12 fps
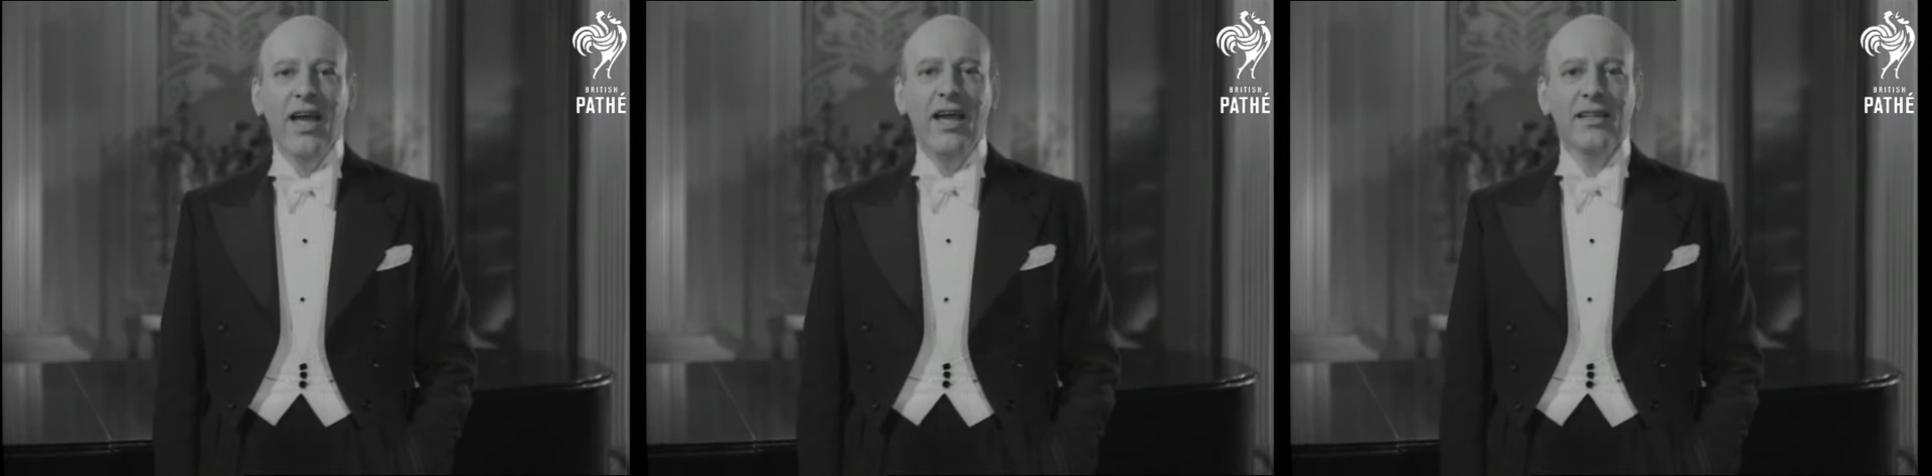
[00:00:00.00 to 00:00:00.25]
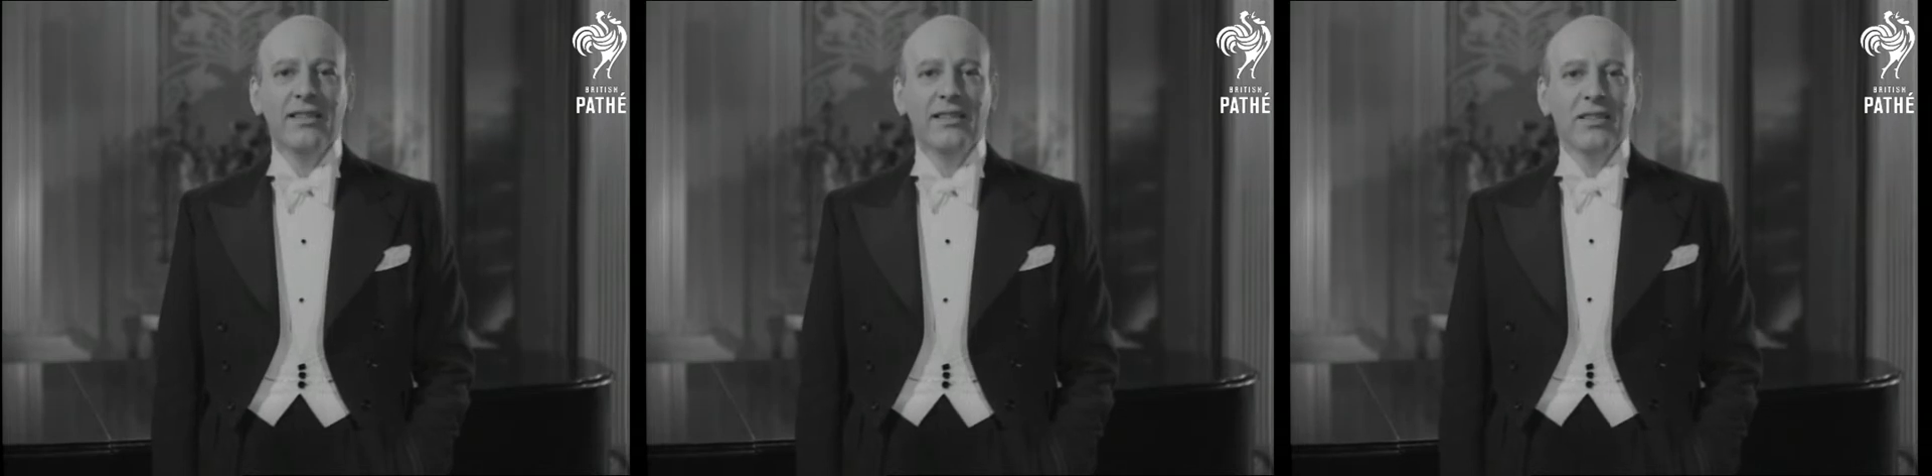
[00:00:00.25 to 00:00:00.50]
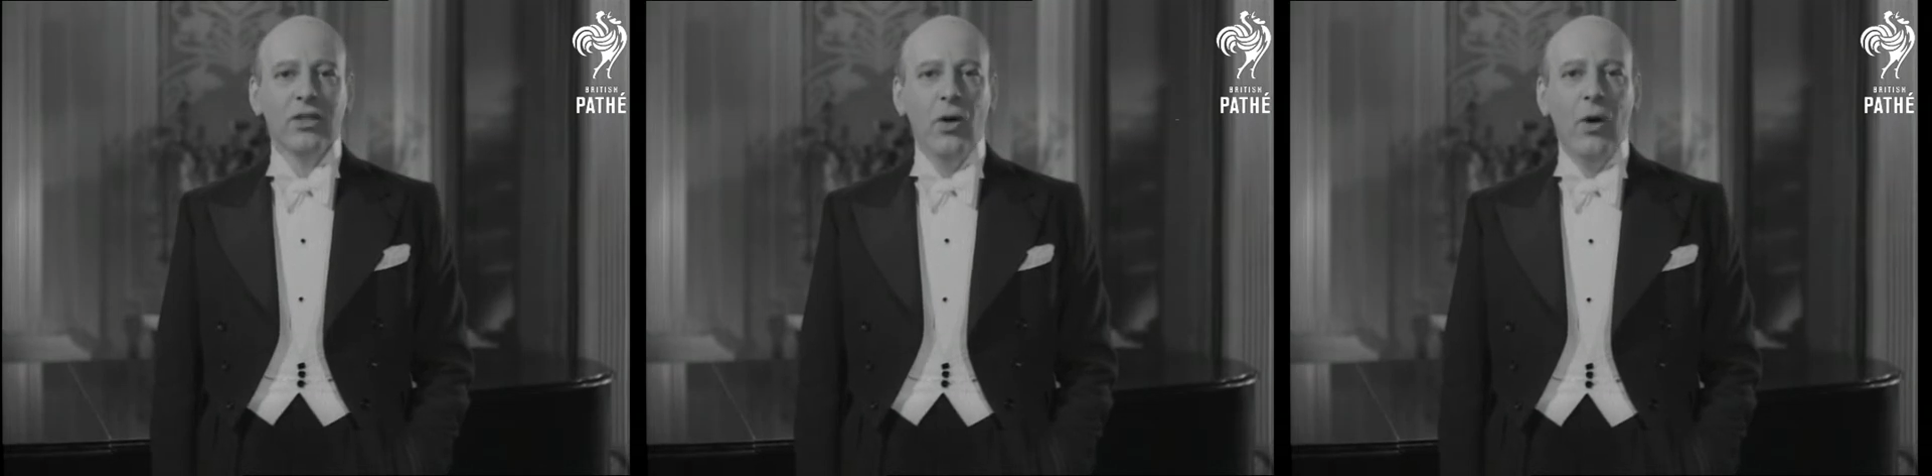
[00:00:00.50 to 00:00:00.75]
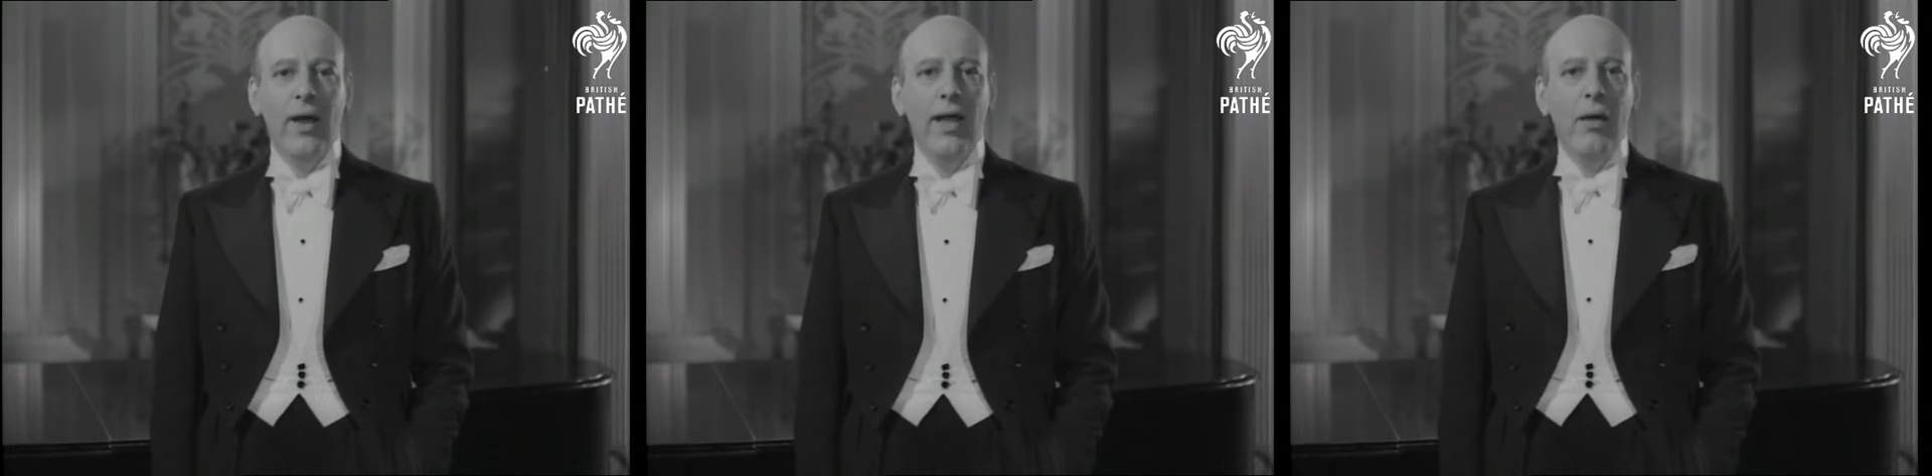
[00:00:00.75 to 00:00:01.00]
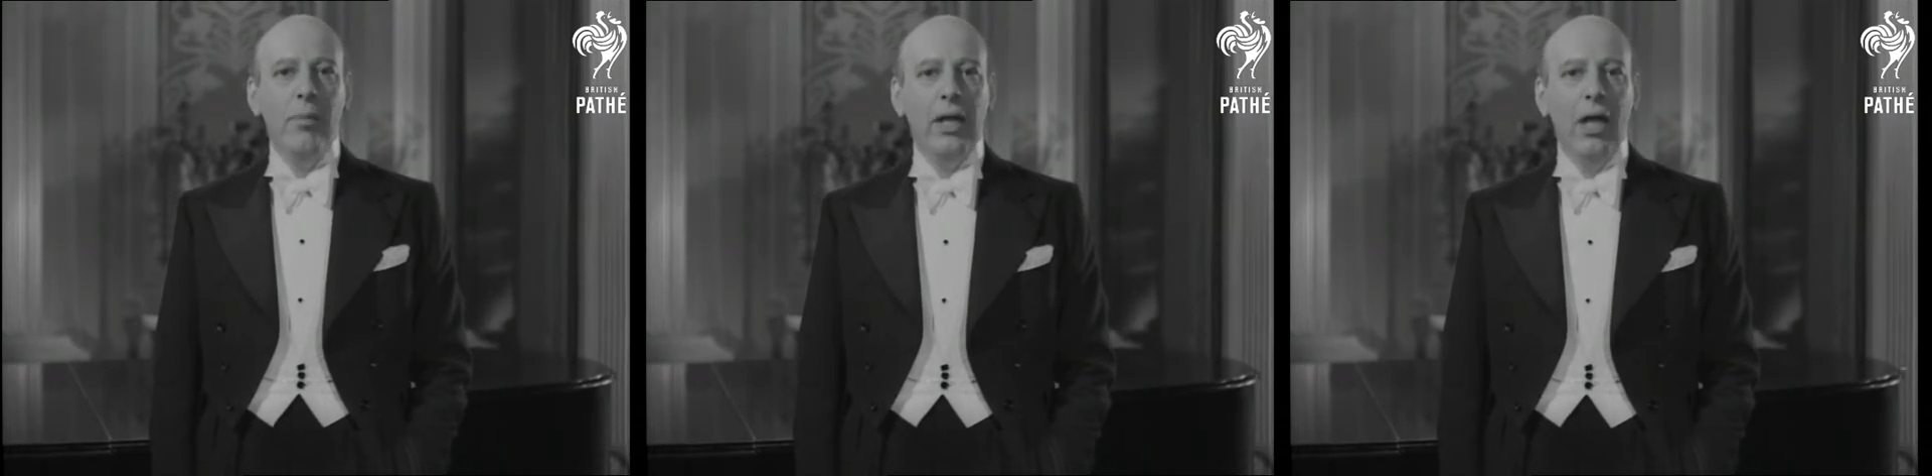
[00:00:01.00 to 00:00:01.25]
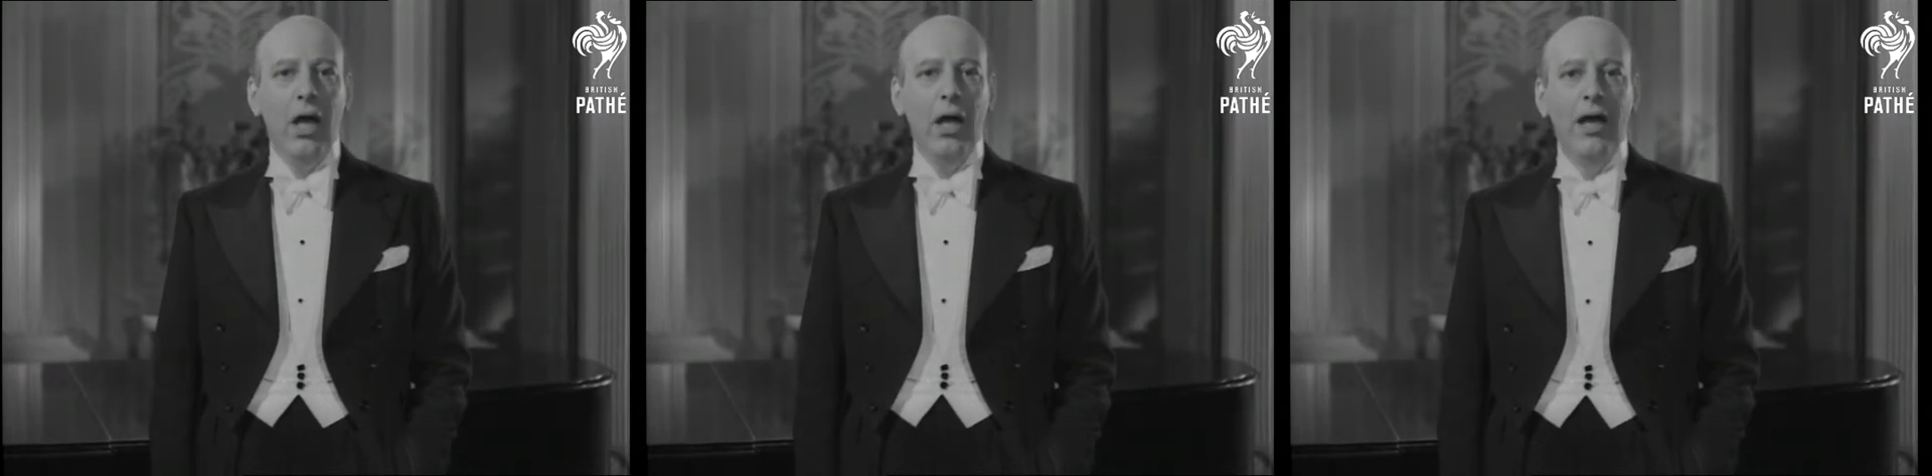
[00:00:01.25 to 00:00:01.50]
Hess or
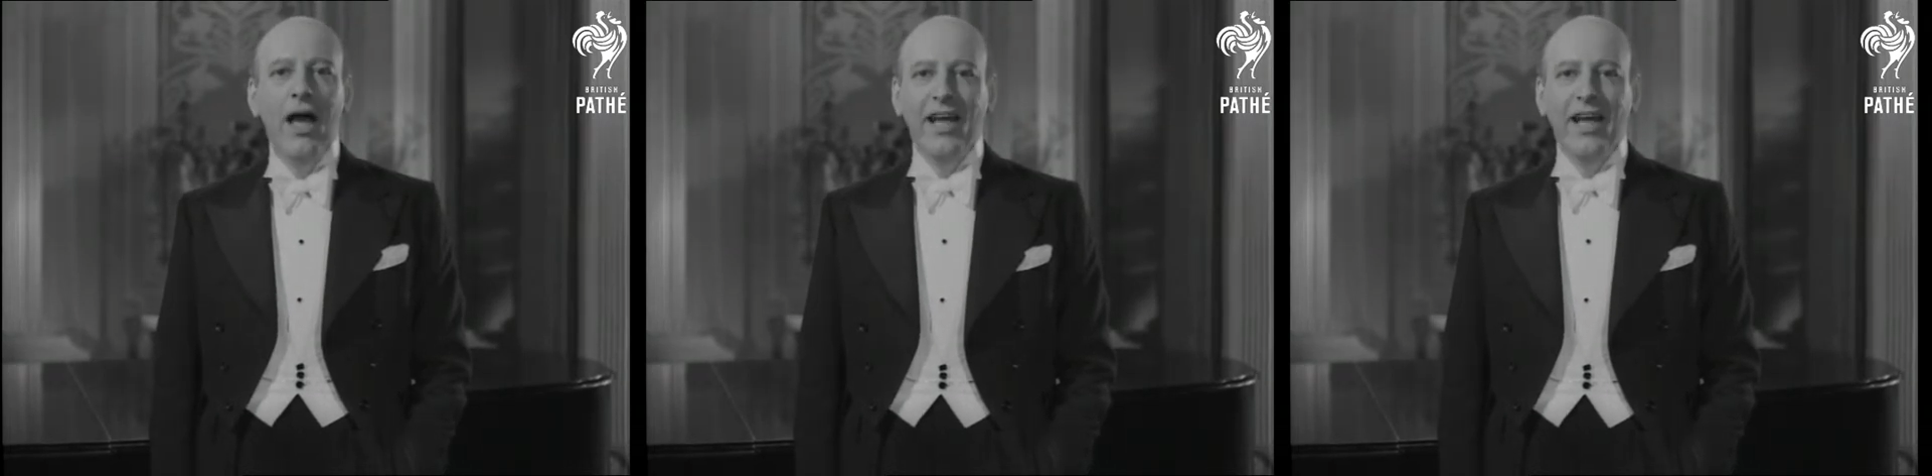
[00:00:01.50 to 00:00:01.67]
Himmler.